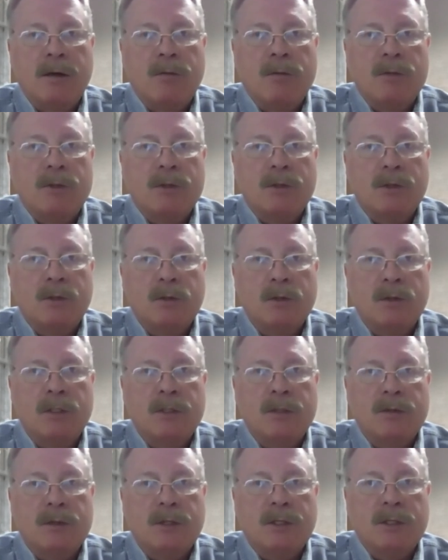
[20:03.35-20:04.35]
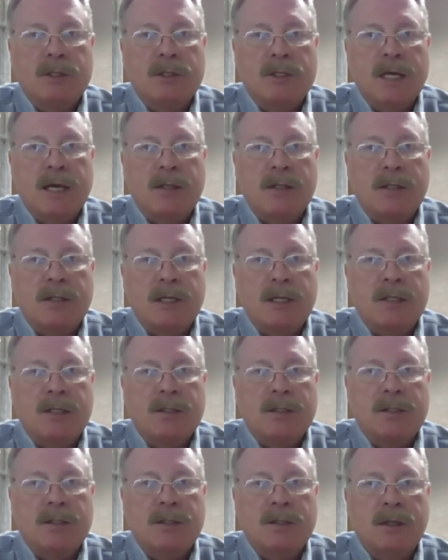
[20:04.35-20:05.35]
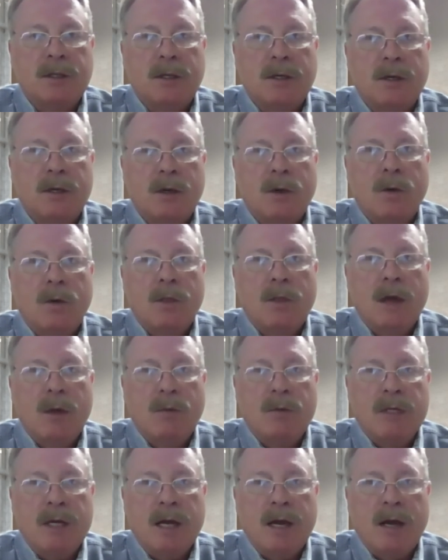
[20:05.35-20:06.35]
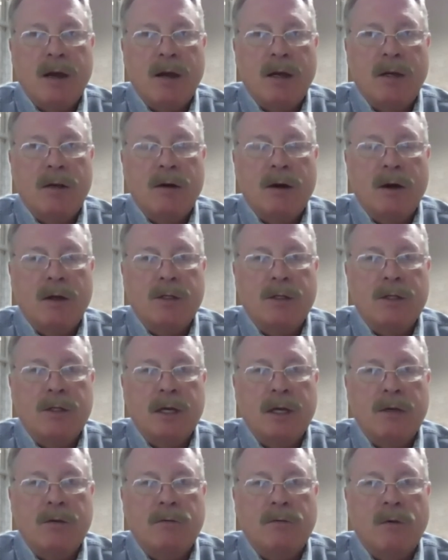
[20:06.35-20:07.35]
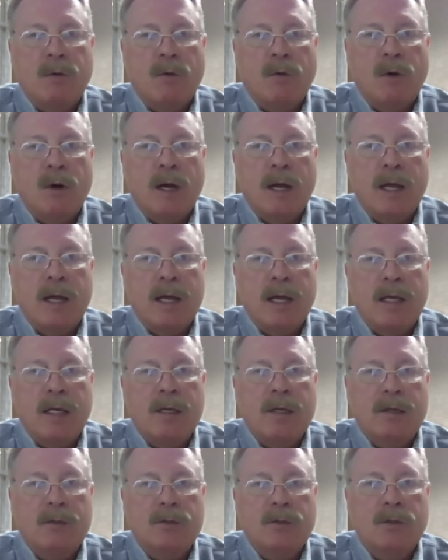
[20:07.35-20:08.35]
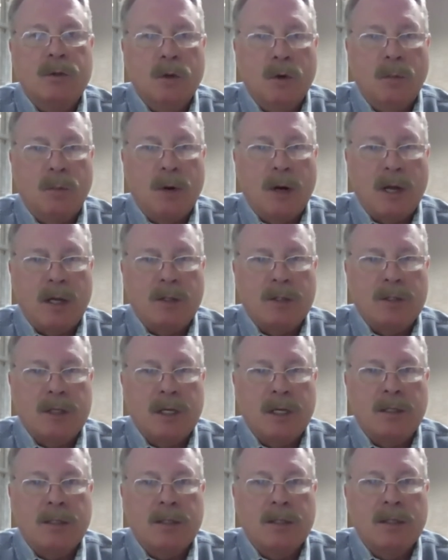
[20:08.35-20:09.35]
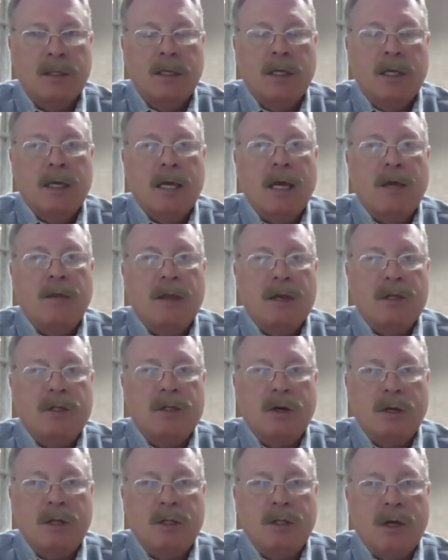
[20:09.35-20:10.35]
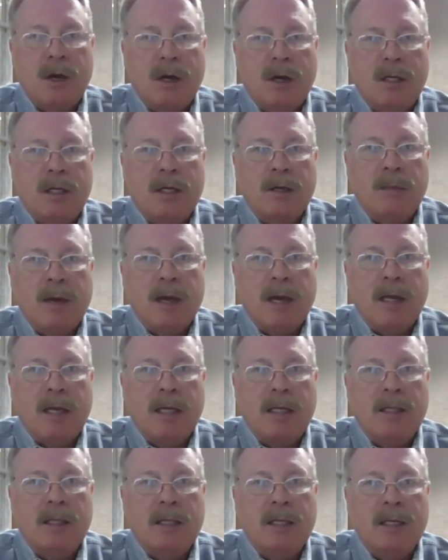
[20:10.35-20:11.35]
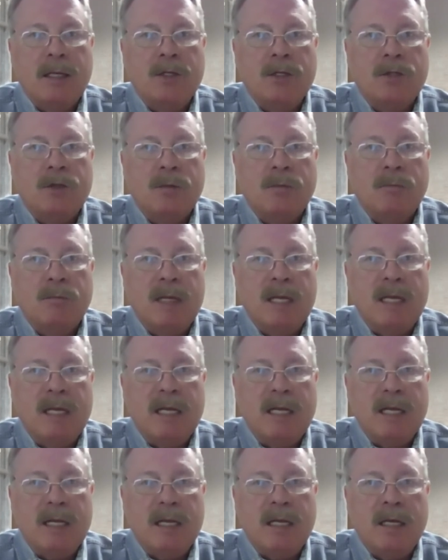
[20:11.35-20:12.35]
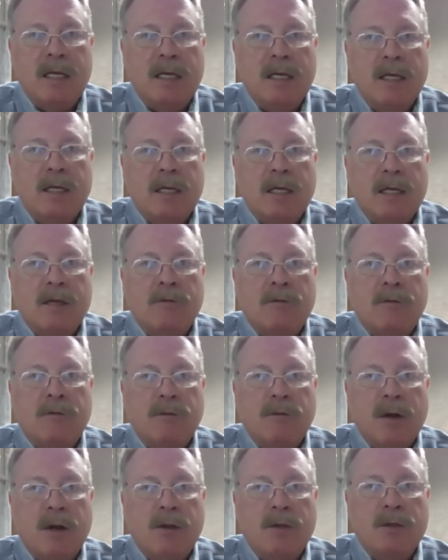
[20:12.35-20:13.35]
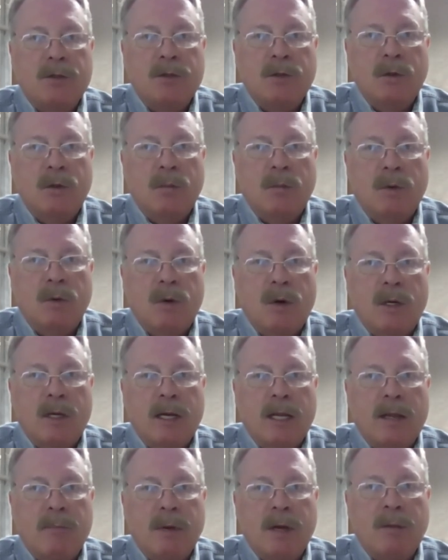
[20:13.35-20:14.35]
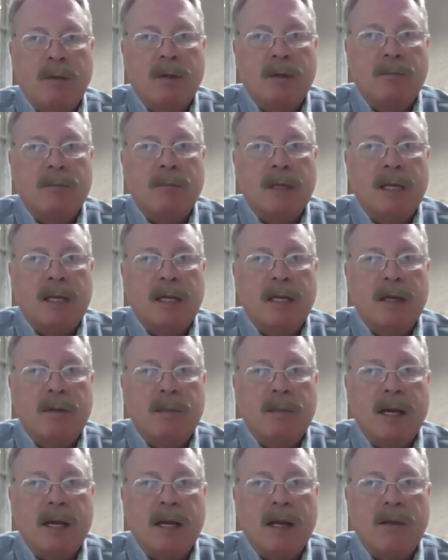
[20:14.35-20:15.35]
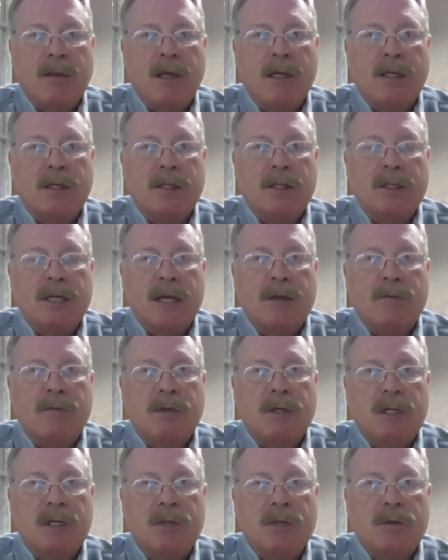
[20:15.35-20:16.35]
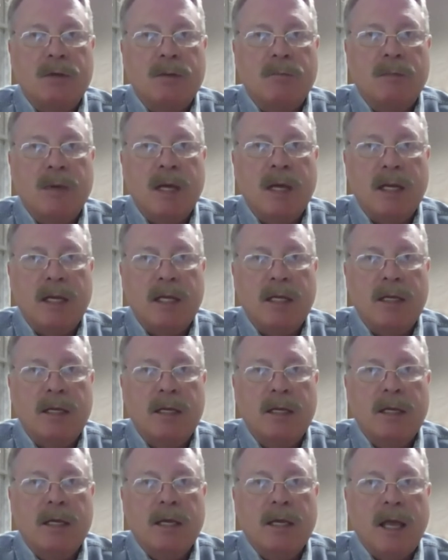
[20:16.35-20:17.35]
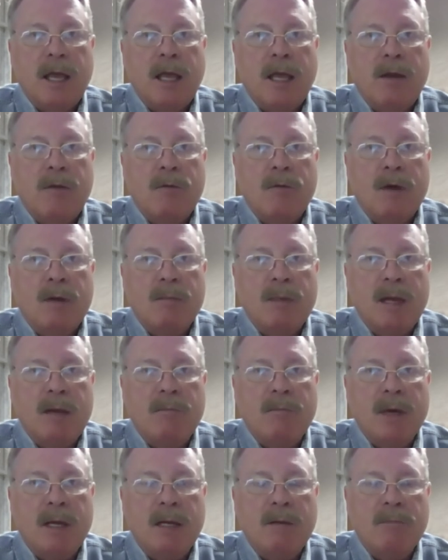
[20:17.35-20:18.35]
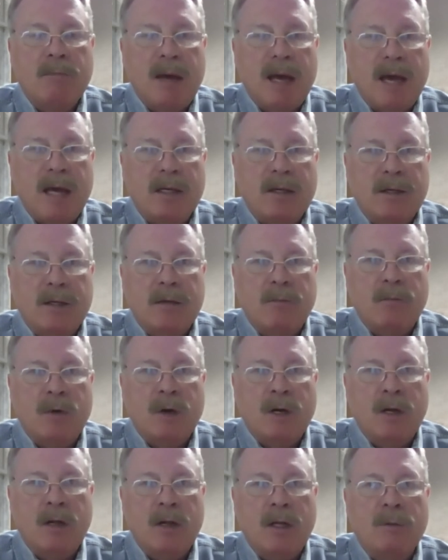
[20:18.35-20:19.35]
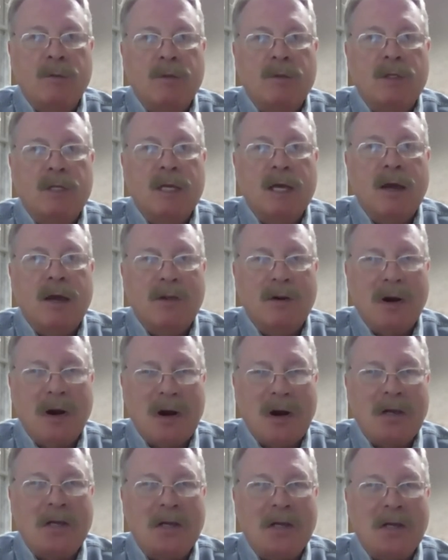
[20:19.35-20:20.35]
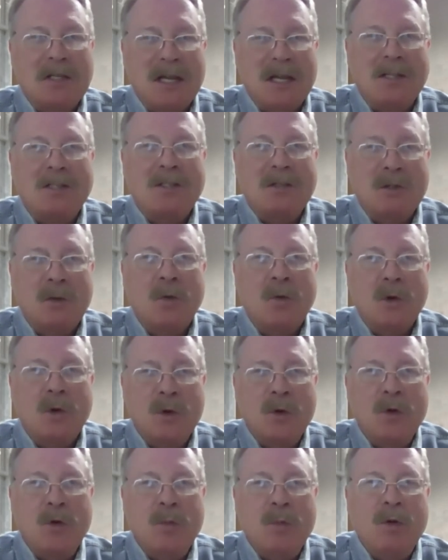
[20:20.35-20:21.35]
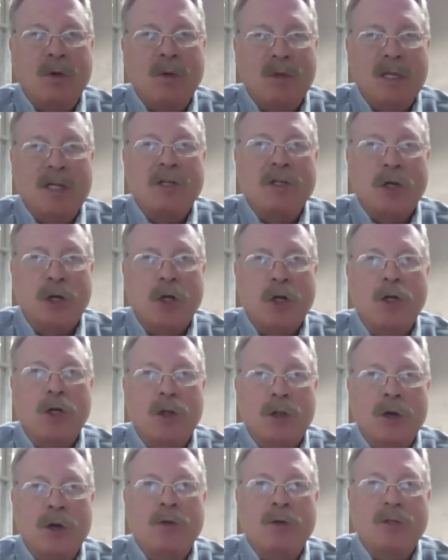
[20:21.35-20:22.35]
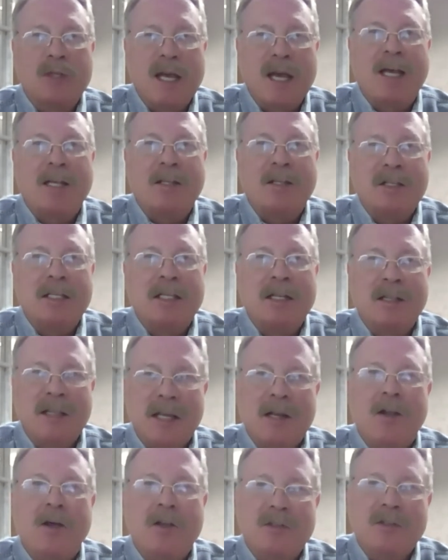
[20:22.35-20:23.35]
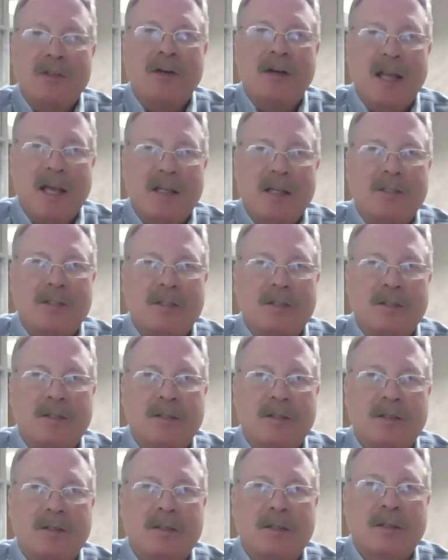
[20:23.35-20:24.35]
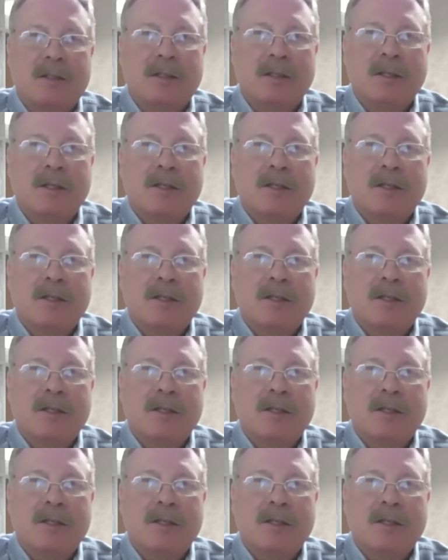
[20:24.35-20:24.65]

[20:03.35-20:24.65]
There was a school district in South Texas that was hiring an architect for a school project, and they started talking about in the initial meeting in front of the school board in a public meeting about how they could save the district money and rebate money back to them. Well, it was the other architects in the room who then turned those guys in, and they lost their licenses.